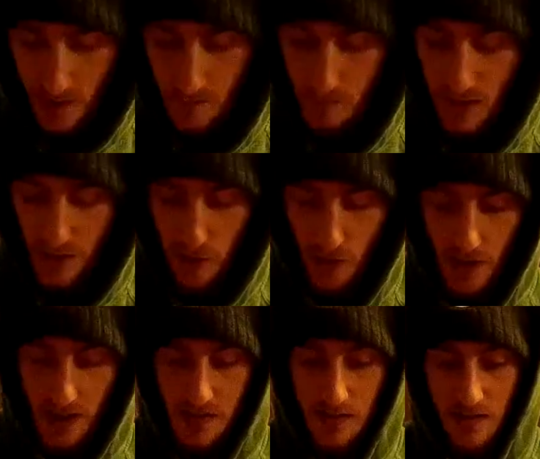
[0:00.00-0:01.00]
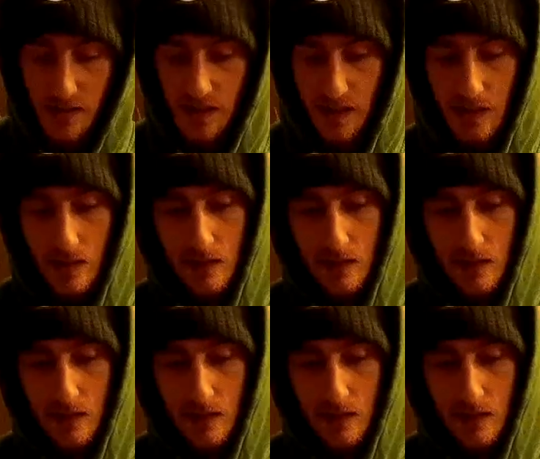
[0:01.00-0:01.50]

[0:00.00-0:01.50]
micro SD